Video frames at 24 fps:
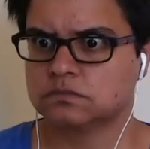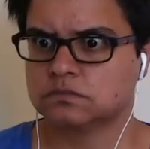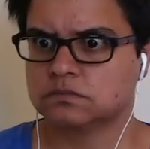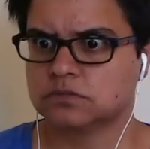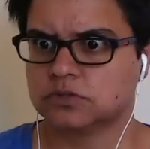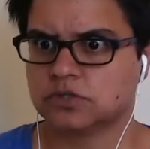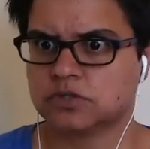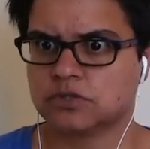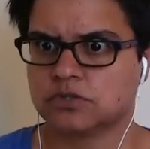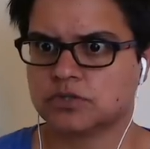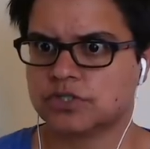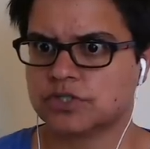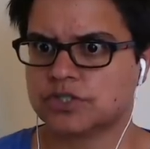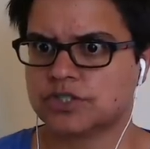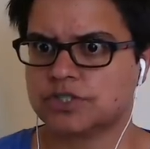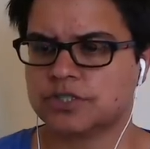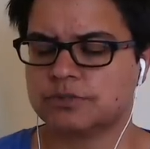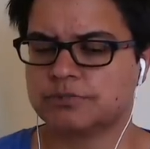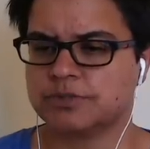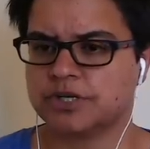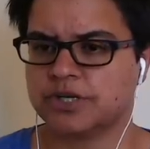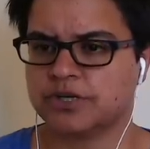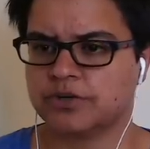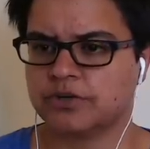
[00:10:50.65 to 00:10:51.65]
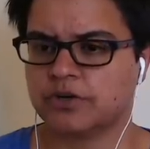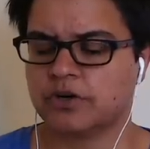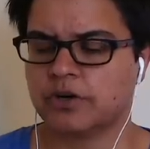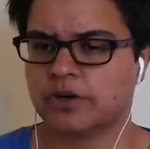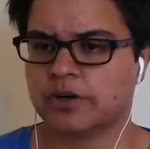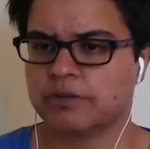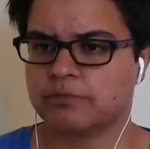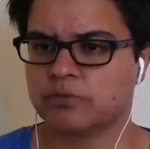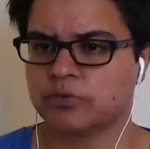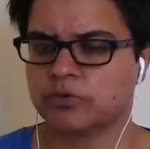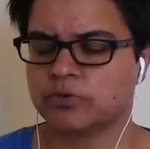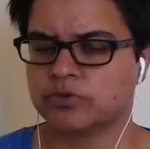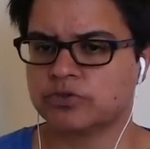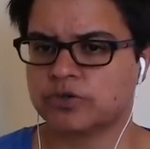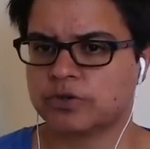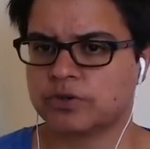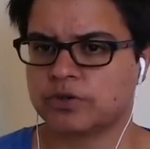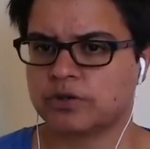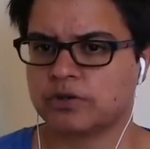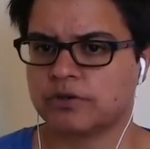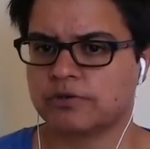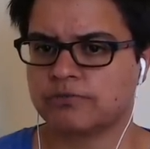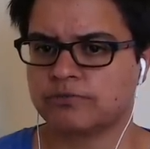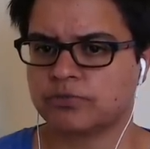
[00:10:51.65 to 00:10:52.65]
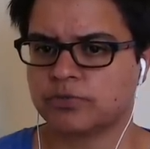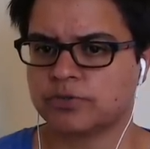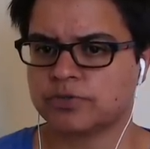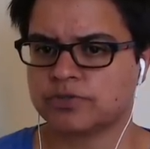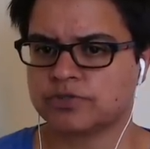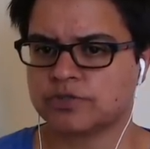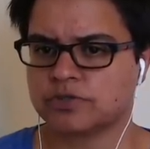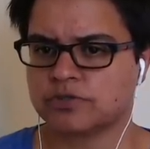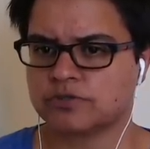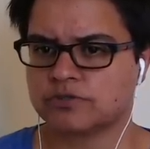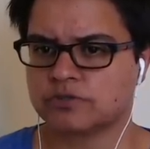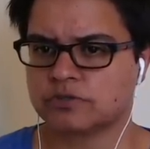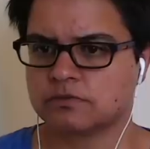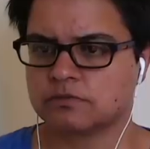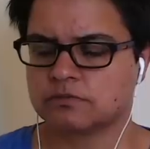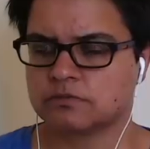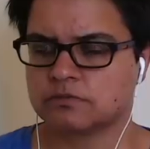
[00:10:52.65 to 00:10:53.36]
It's not just you, Miller. I'm also hearing voices.